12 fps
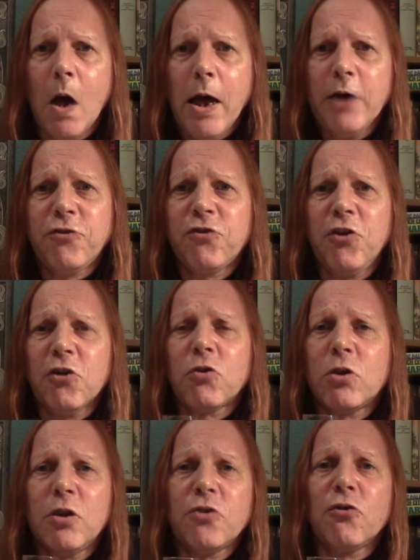it's
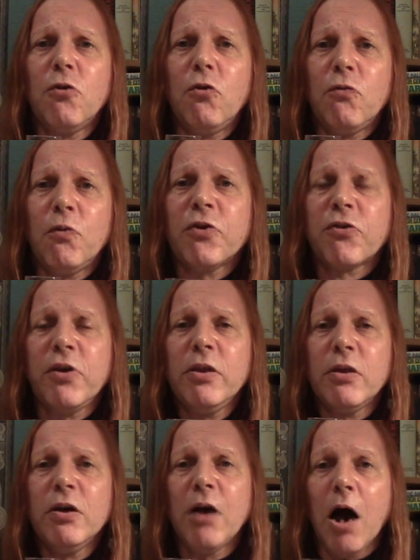just the sort of whiskey
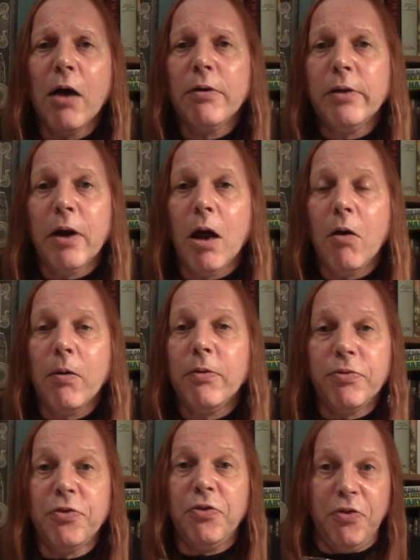that, you know,
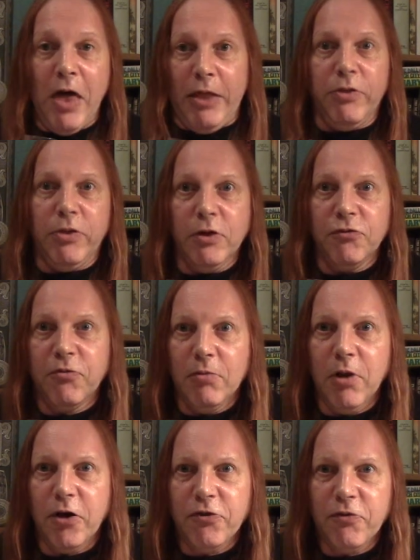that, that
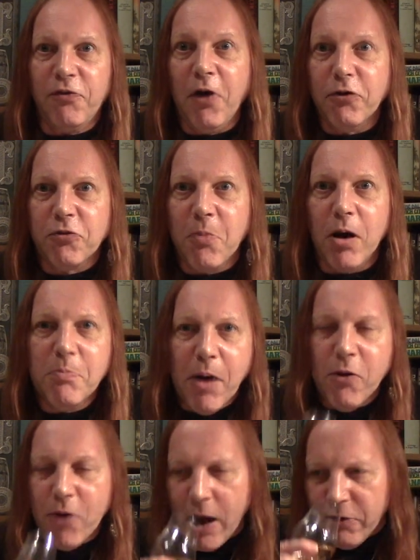like floats my
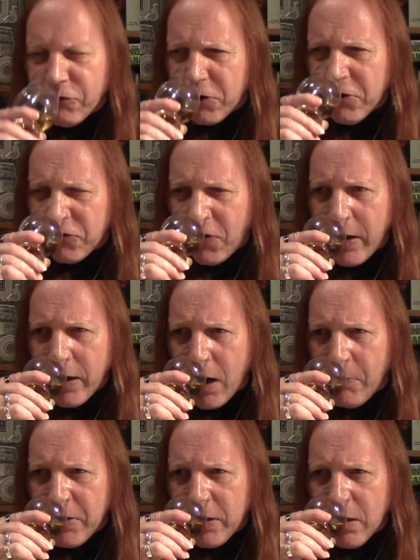boat, as they say.
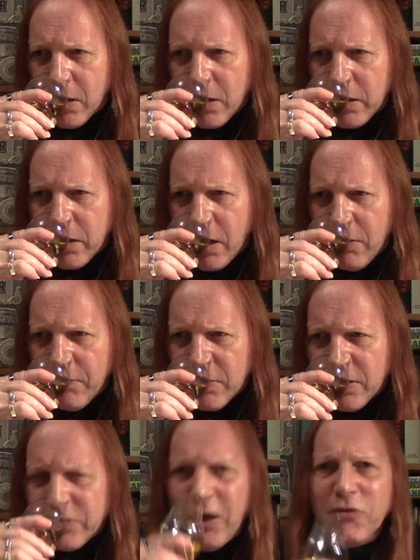I mean, you know,
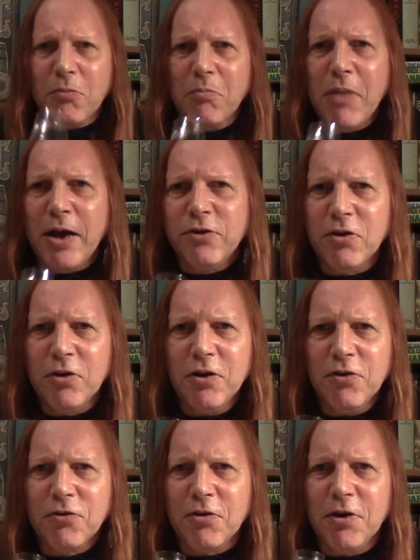doesn't matter that
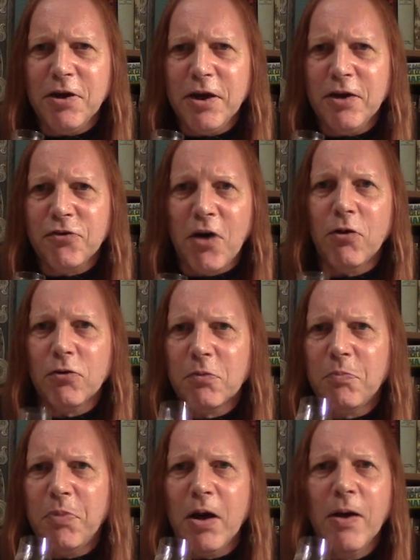it's thirty years
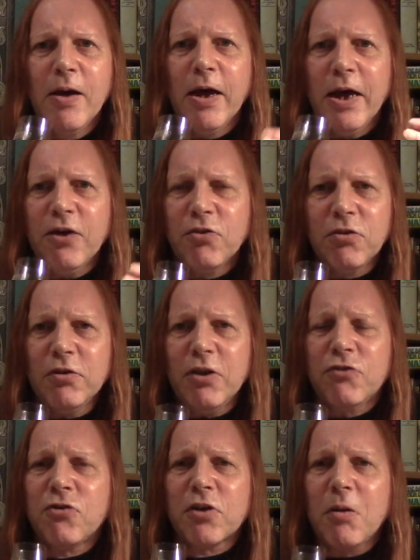old, but it
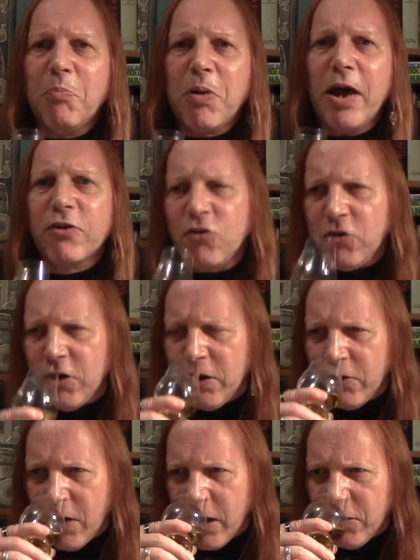it's the
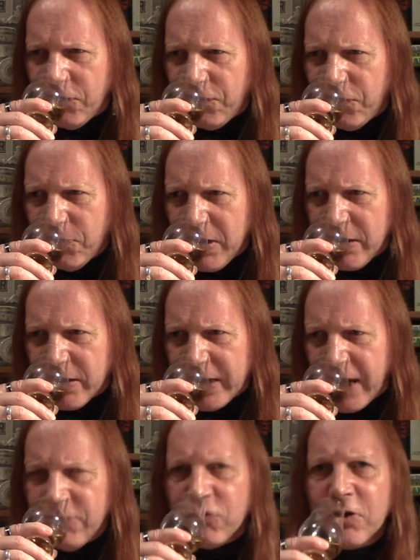complexity uh, for me that
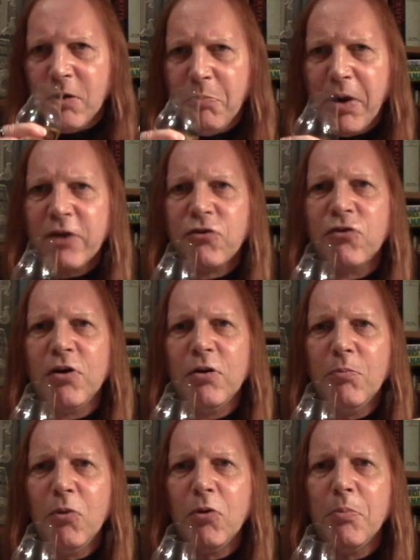counts. The complexity,
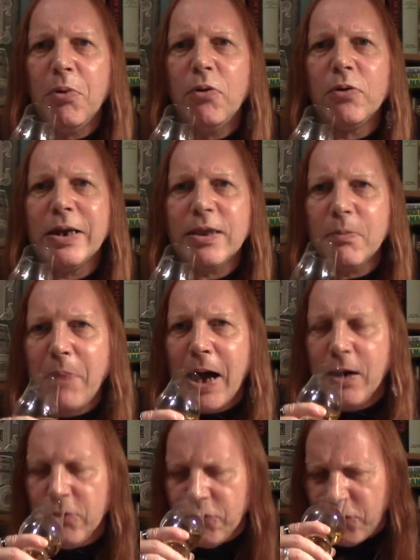and more importantly, the
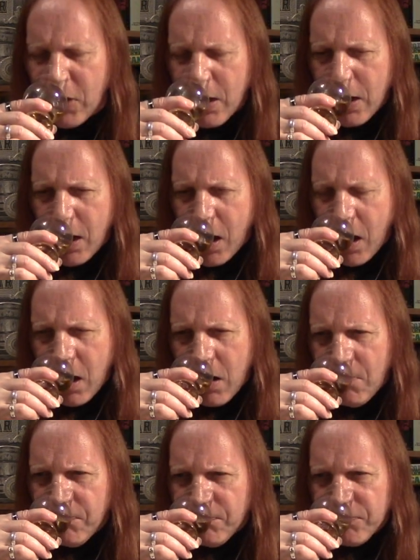balance.
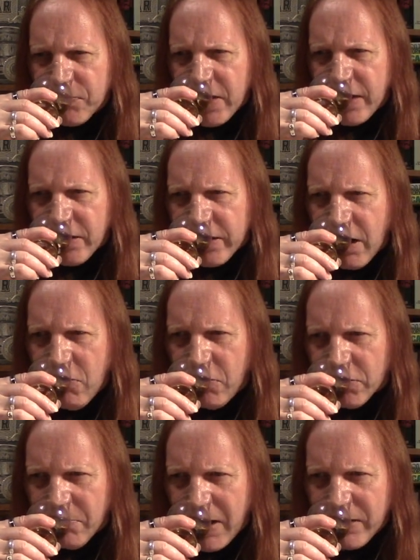Um, and I go
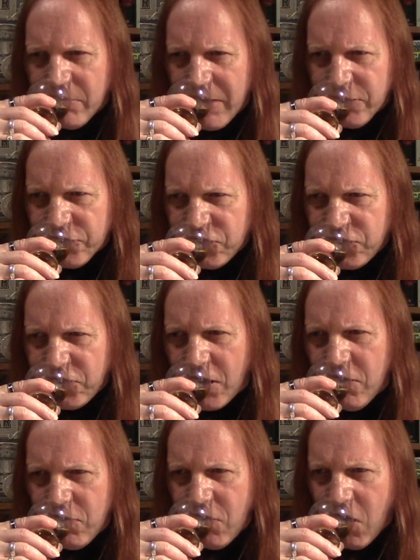on about the balance
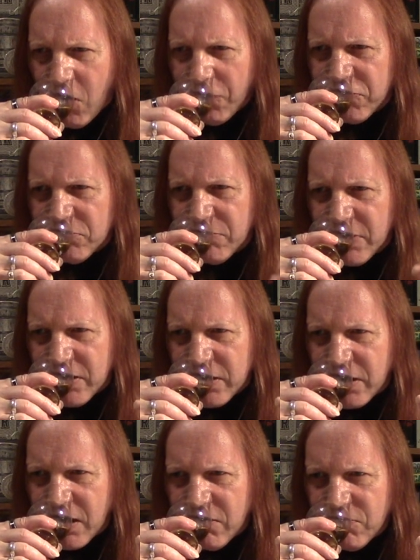so often, but
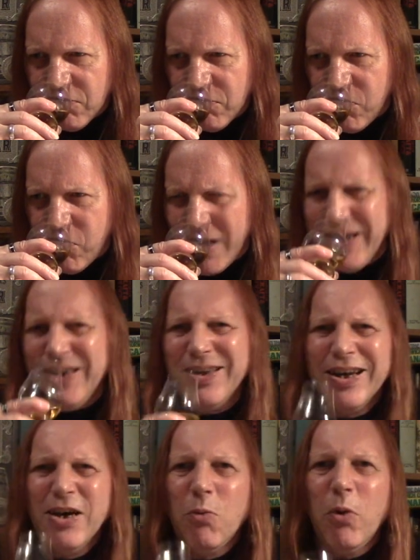you know,
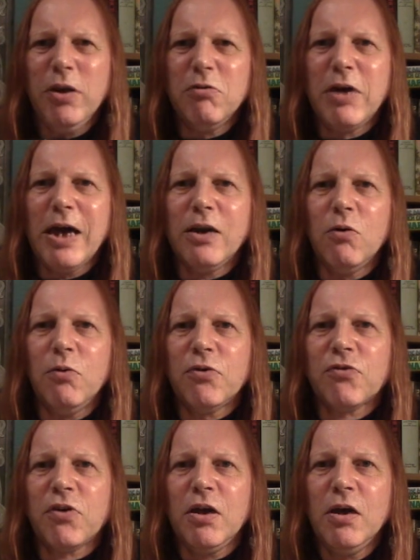when when you get a
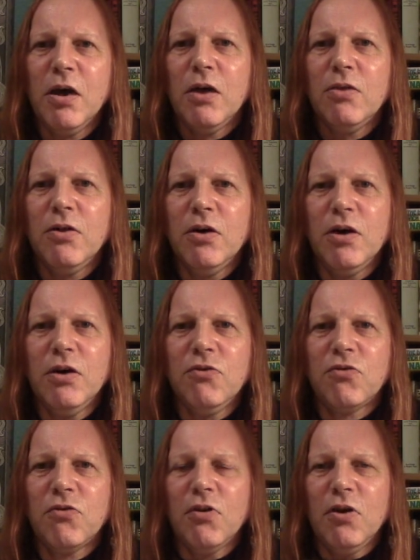whiskey that
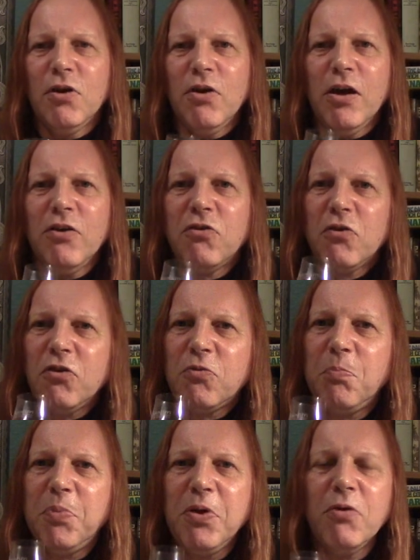is is as
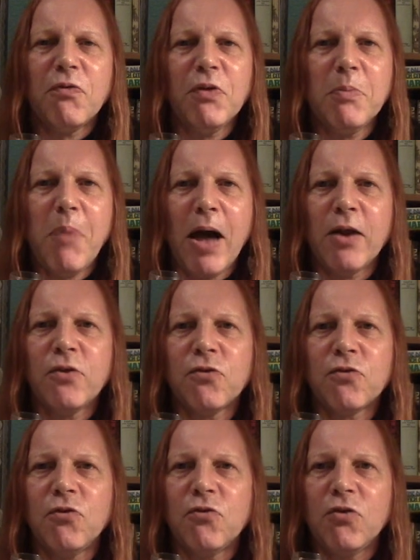beautifully
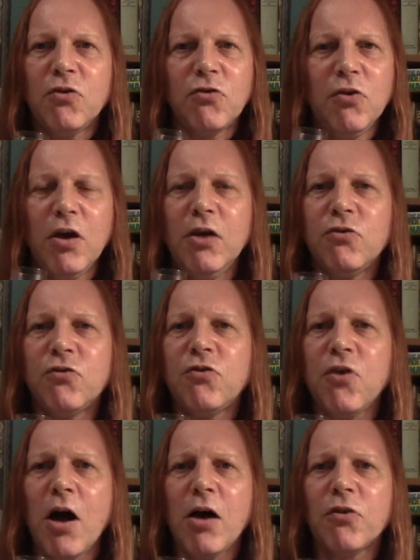balanced as this, it's
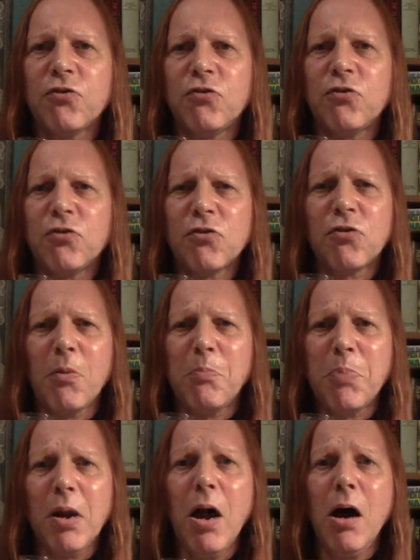just
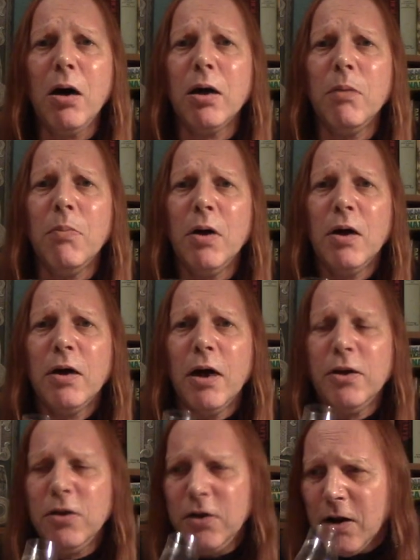sublime.
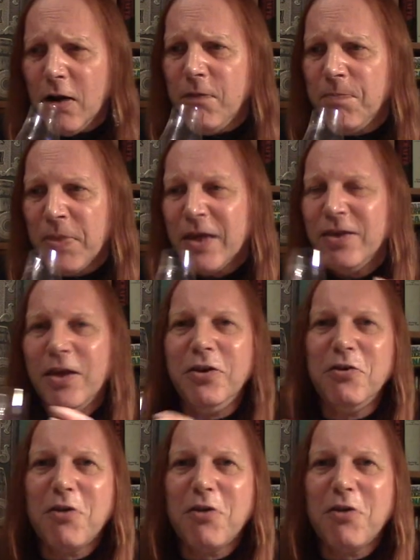And you know, then you